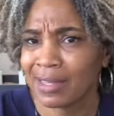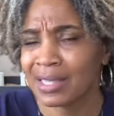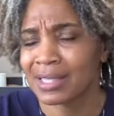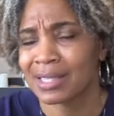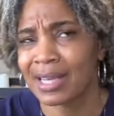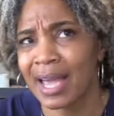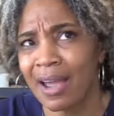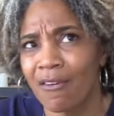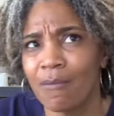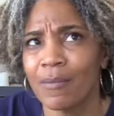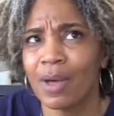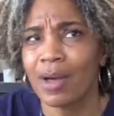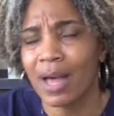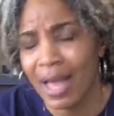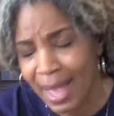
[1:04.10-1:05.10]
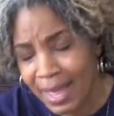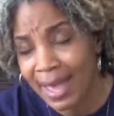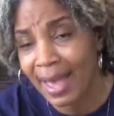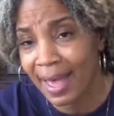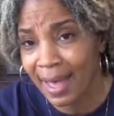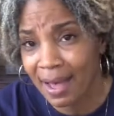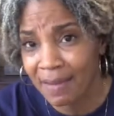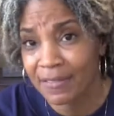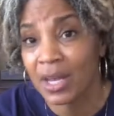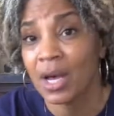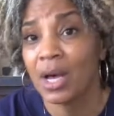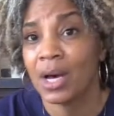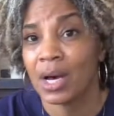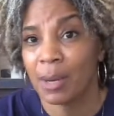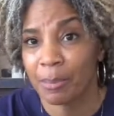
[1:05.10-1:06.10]
these. I have
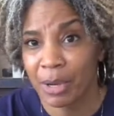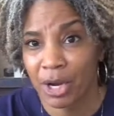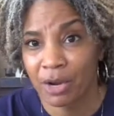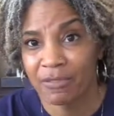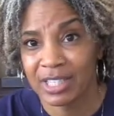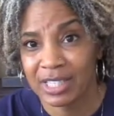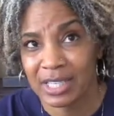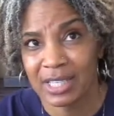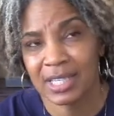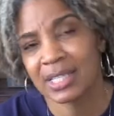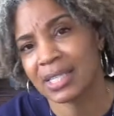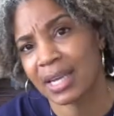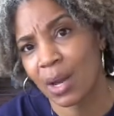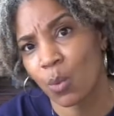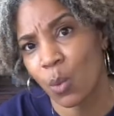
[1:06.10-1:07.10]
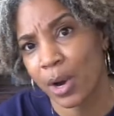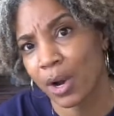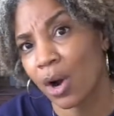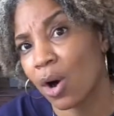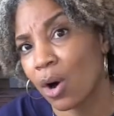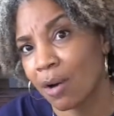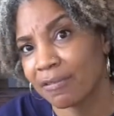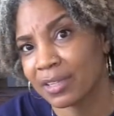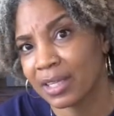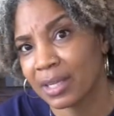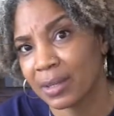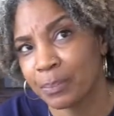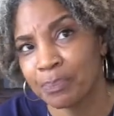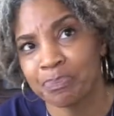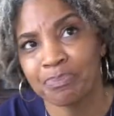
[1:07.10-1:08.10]
a pair of Adidas that I wear
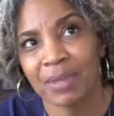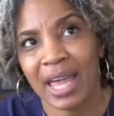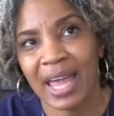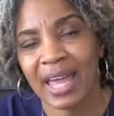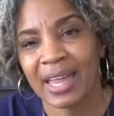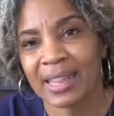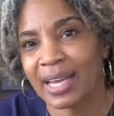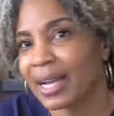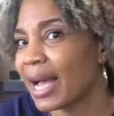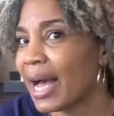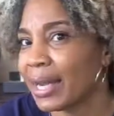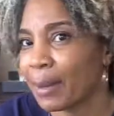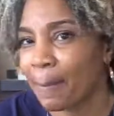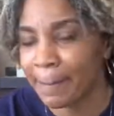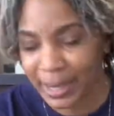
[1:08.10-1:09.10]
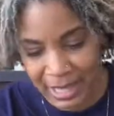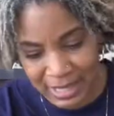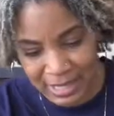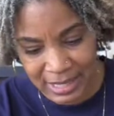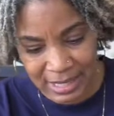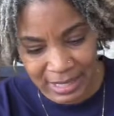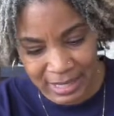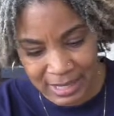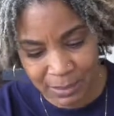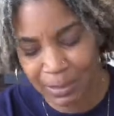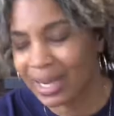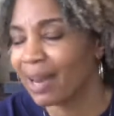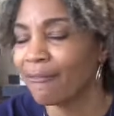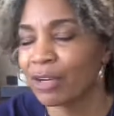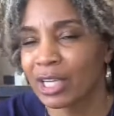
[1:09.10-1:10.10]
often, and they're kind of busted. Well,
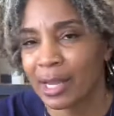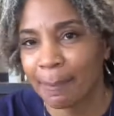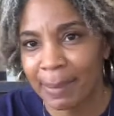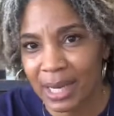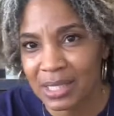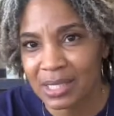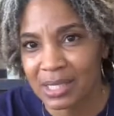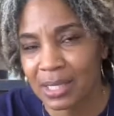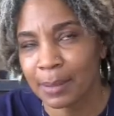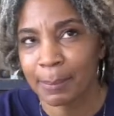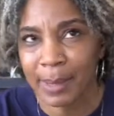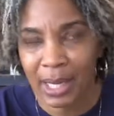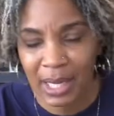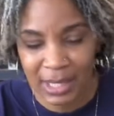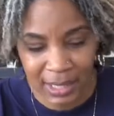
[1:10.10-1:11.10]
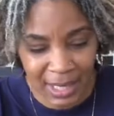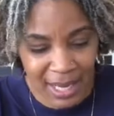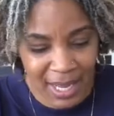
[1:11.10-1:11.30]
not really busted, but